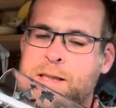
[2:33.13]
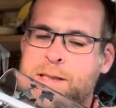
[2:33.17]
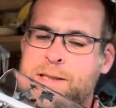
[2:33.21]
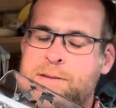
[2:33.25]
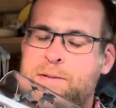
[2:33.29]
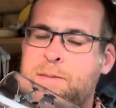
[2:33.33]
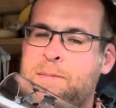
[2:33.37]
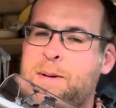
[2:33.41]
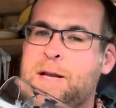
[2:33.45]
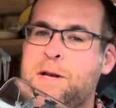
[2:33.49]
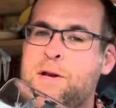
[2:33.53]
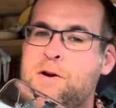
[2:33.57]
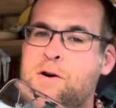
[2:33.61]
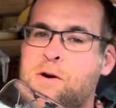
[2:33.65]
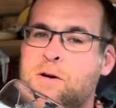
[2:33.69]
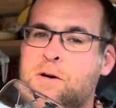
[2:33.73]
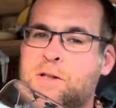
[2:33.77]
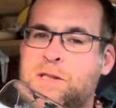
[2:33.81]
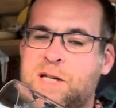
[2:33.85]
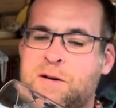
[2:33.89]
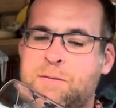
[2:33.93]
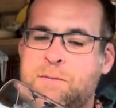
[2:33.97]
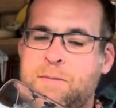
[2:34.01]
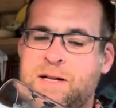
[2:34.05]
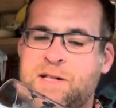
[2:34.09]
a bit
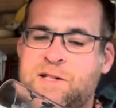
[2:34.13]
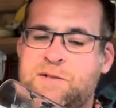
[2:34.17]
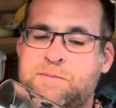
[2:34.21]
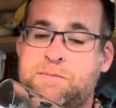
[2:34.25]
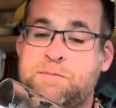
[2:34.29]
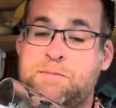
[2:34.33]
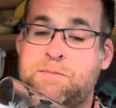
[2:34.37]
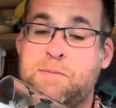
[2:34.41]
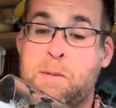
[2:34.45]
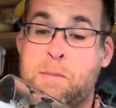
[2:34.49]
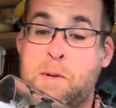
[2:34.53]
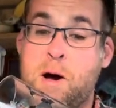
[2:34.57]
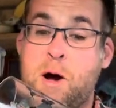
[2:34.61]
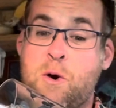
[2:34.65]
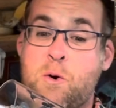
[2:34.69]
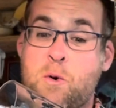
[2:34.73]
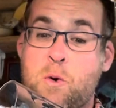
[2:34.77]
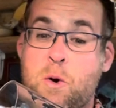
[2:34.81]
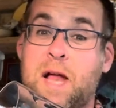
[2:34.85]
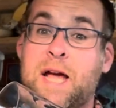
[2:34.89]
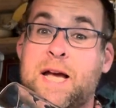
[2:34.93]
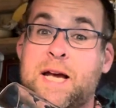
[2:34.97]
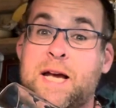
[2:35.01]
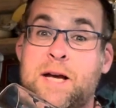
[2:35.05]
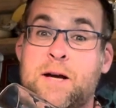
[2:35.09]
naughty of me to promote
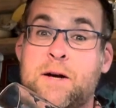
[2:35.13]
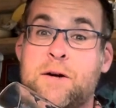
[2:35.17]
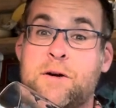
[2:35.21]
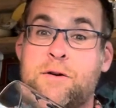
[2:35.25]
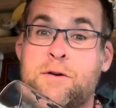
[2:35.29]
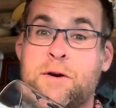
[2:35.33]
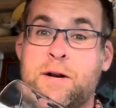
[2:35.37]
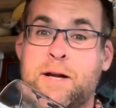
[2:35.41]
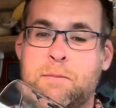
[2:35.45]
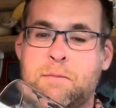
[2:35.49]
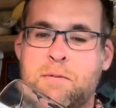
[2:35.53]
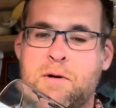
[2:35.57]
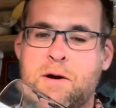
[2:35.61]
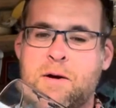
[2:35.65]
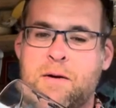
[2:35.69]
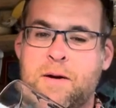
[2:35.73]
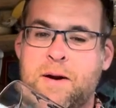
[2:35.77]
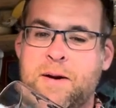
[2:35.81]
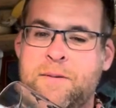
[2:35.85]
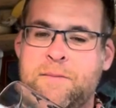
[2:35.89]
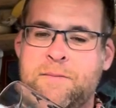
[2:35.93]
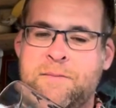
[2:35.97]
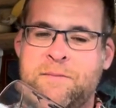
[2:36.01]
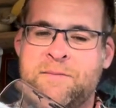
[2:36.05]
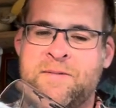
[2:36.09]
Lincoln Green
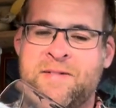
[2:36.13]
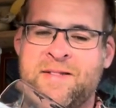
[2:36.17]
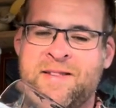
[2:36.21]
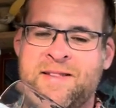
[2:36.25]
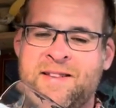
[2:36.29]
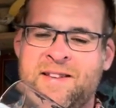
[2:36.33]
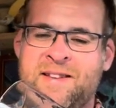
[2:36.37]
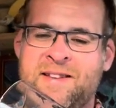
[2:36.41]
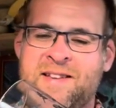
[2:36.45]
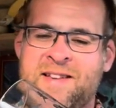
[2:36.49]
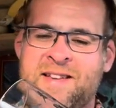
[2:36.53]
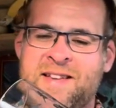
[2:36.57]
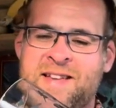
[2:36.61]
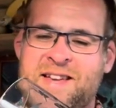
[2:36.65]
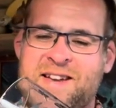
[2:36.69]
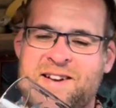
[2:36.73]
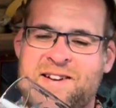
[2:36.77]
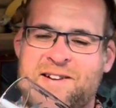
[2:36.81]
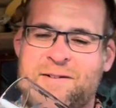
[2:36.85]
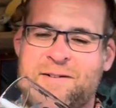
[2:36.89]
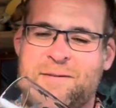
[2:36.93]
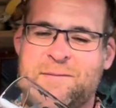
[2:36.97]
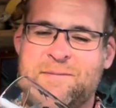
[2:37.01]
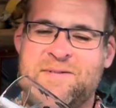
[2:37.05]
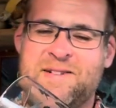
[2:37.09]
Brewing
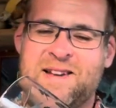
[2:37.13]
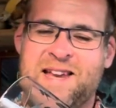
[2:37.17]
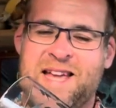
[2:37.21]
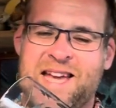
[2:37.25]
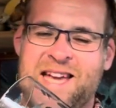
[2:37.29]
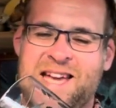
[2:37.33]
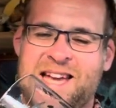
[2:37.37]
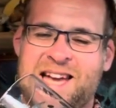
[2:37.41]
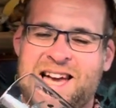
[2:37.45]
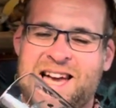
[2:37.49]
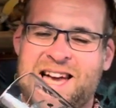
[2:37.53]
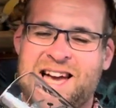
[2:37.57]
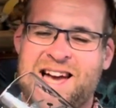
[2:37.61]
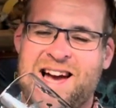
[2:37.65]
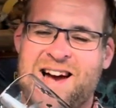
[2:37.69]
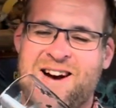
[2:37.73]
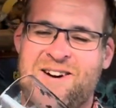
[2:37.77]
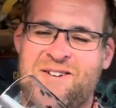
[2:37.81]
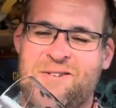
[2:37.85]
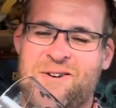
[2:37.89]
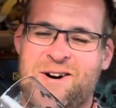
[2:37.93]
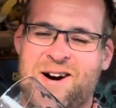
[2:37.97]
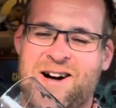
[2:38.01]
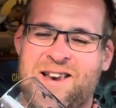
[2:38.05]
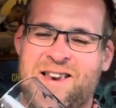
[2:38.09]
Company
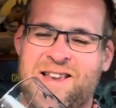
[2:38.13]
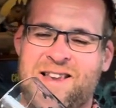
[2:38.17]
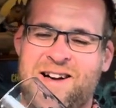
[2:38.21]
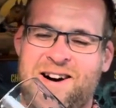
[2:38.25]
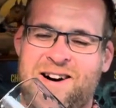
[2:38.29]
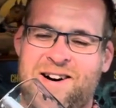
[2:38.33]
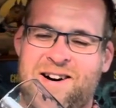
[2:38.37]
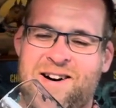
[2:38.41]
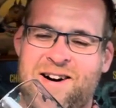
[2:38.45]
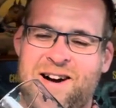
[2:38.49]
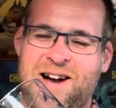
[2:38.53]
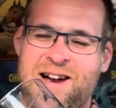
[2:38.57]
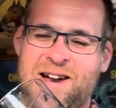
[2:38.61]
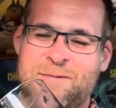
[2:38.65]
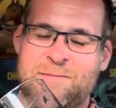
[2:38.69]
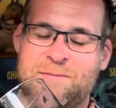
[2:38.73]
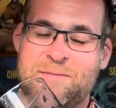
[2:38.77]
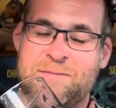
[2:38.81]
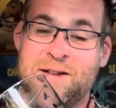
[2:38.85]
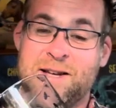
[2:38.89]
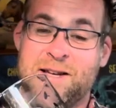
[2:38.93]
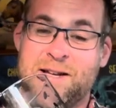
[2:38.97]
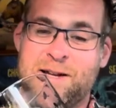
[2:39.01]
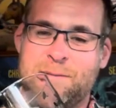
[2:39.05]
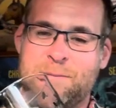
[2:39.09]
while I'm
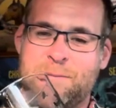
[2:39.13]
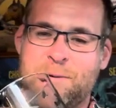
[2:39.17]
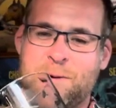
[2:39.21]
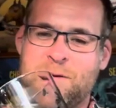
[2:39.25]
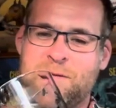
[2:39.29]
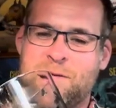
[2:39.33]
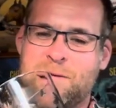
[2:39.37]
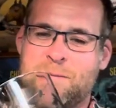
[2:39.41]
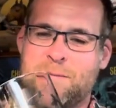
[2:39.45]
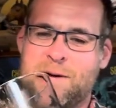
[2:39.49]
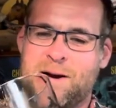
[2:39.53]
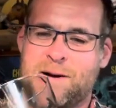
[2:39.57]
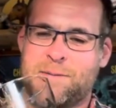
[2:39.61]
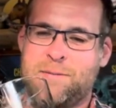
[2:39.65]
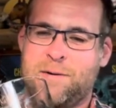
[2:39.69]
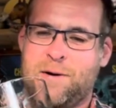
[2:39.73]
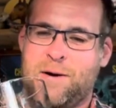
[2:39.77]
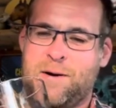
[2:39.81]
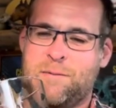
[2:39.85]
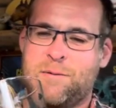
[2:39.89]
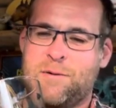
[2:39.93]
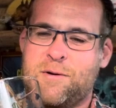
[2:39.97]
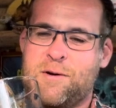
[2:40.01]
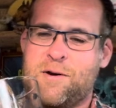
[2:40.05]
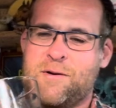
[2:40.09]
the lead brewer for
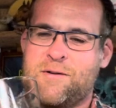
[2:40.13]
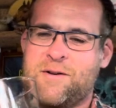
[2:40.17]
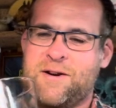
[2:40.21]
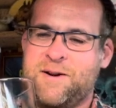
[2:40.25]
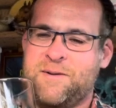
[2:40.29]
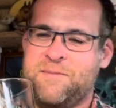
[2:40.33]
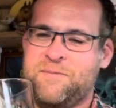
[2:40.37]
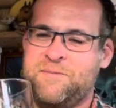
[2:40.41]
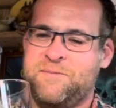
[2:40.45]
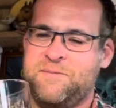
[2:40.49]
Magpie Brewery.